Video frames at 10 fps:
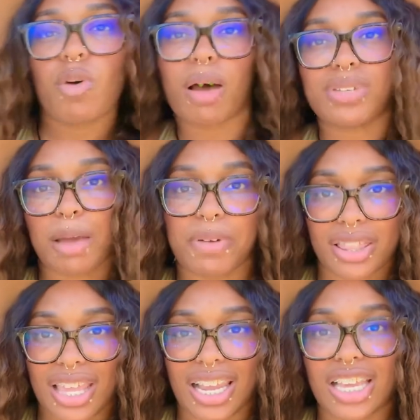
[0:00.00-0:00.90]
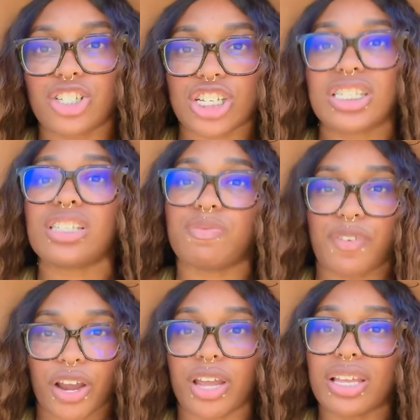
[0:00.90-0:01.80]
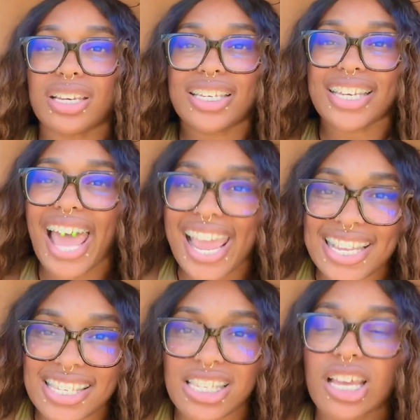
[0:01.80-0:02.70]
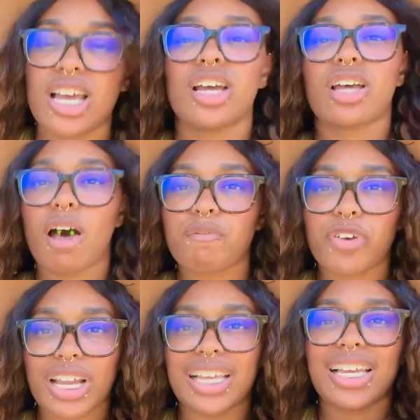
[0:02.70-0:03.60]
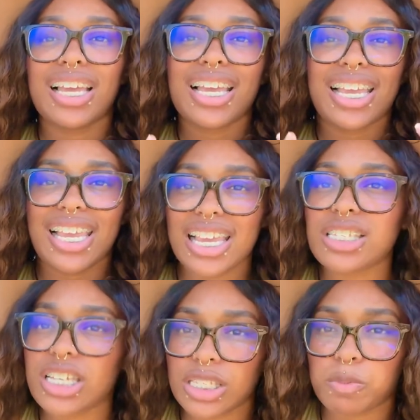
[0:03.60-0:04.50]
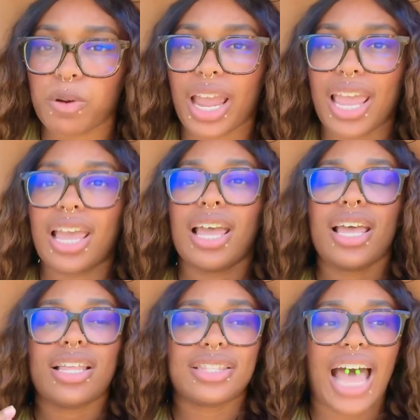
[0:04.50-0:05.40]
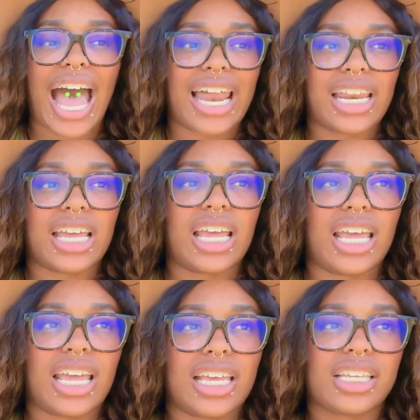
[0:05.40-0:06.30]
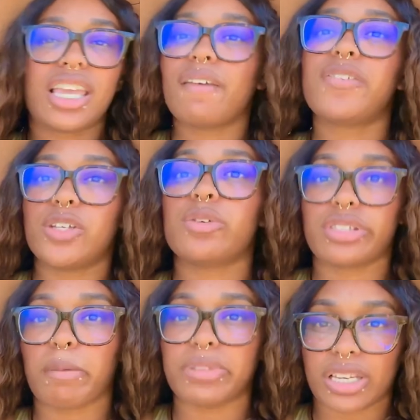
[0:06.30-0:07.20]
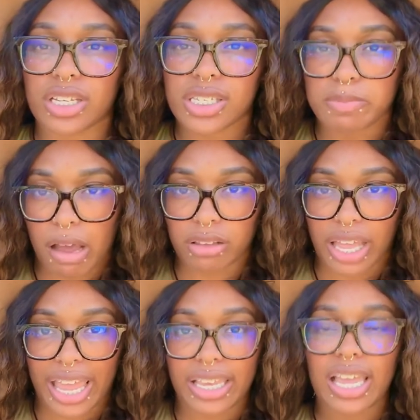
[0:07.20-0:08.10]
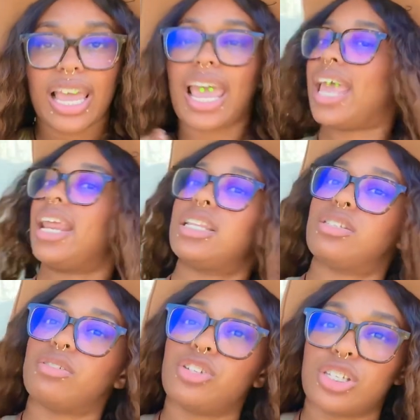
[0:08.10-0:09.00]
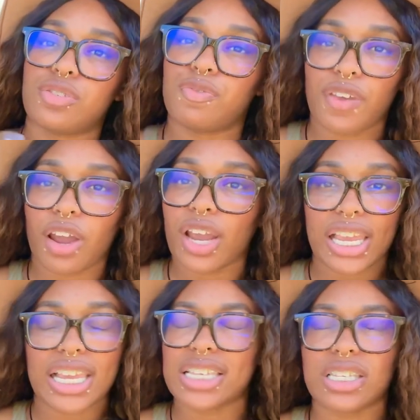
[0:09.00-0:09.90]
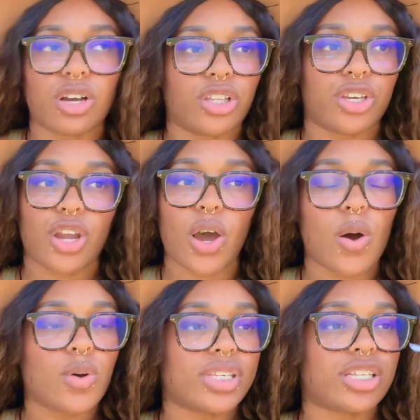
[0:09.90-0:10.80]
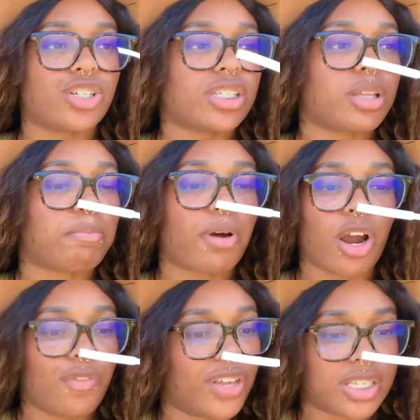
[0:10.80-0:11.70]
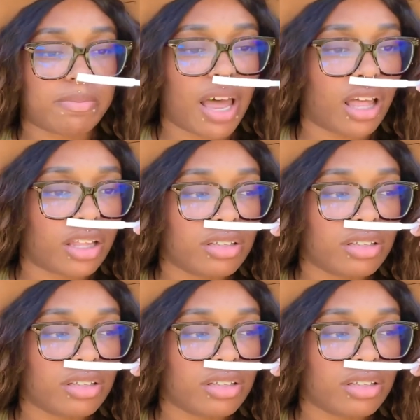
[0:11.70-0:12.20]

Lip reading: up type of thing. It just is very nice, comforting, easy spray that gives you something to smell like. And it's just very easy on the nose. It's just the perfect smell.